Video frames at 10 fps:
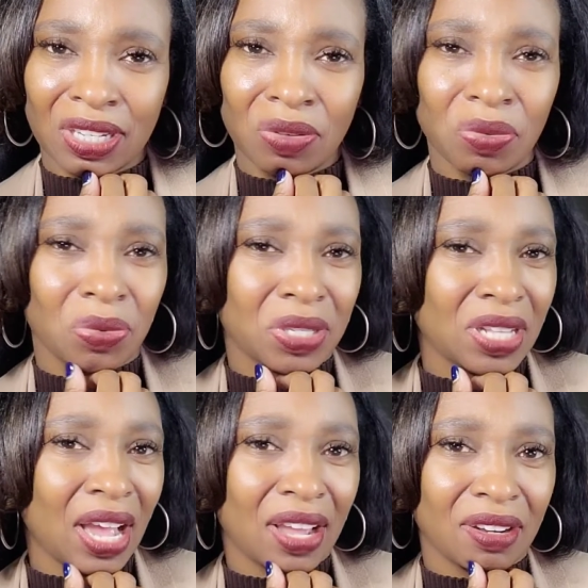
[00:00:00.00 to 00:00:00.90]
It was
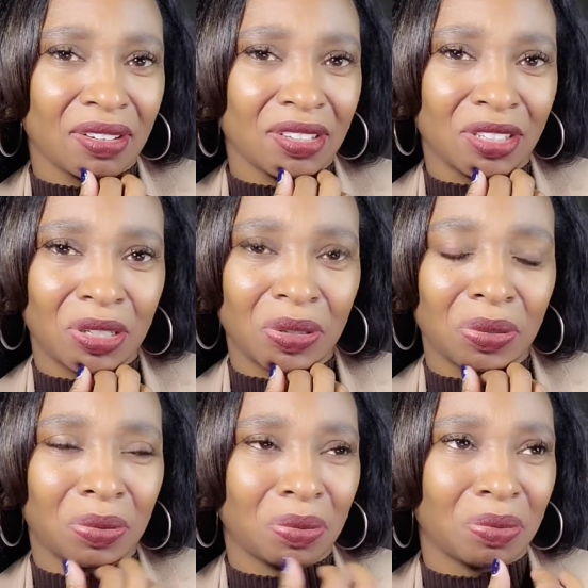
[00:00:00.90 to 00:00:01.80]
not, you
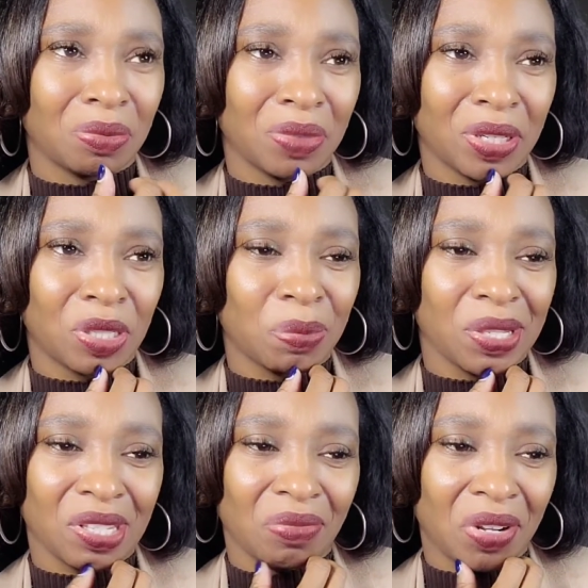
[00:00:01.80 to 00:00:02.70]
know,
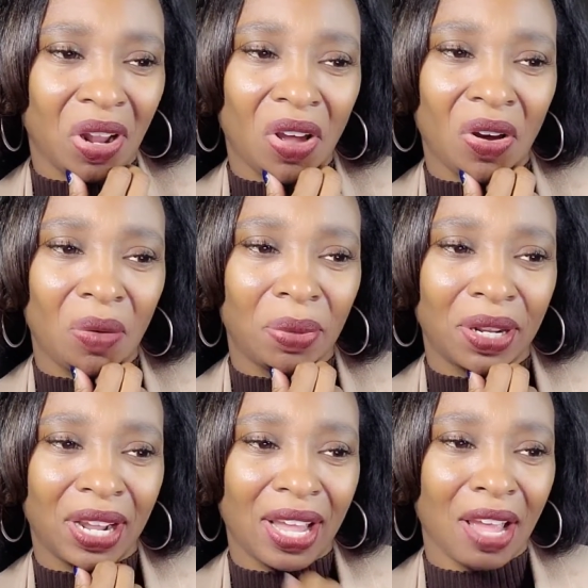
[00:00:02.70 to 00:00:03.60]
expensive at all,
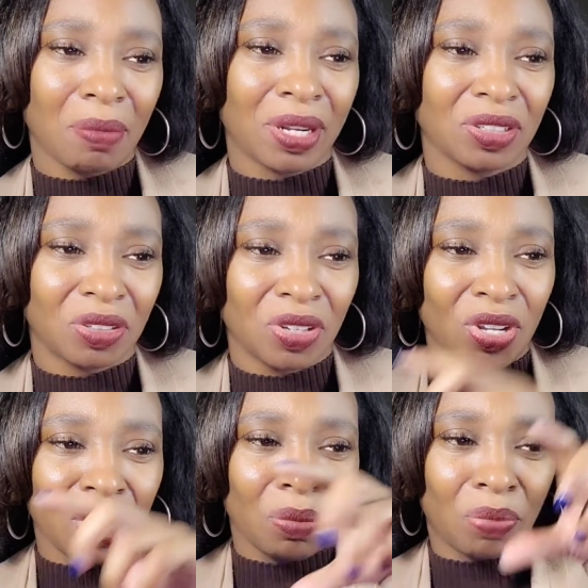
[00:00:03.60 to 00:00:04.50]
but I had my little
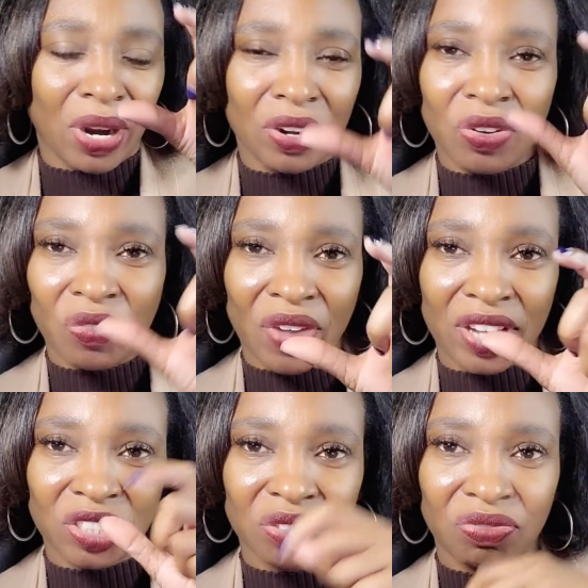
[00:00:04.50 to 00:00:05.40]
brand new
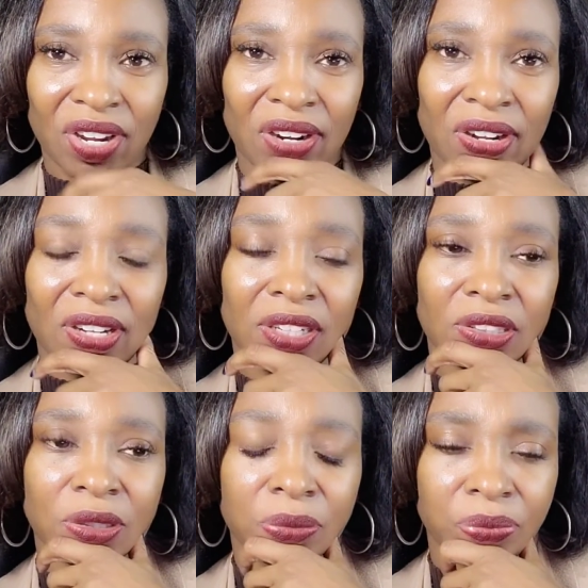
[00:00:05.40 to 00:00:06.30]
Fashion Fair
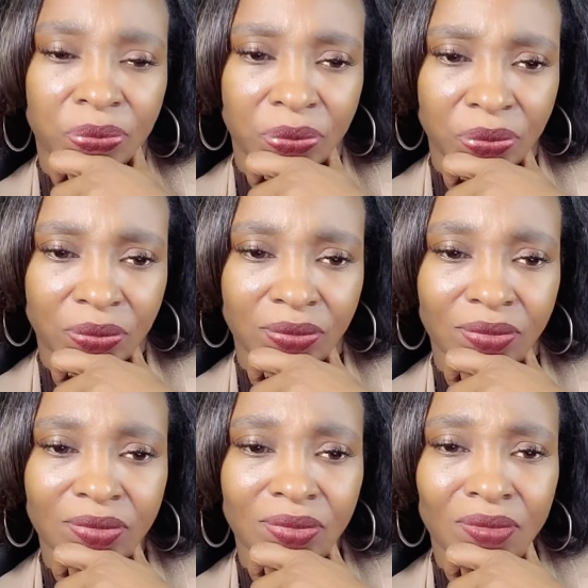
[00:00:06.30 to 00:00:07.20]
color,
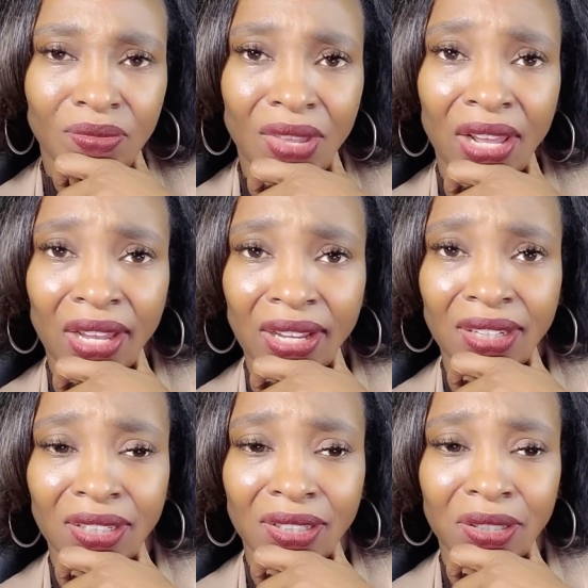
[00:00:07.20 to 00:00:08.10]

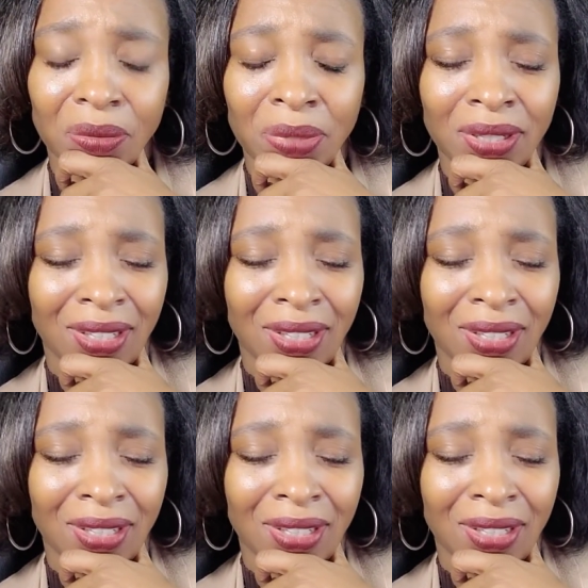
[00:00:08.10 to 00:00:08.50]
and I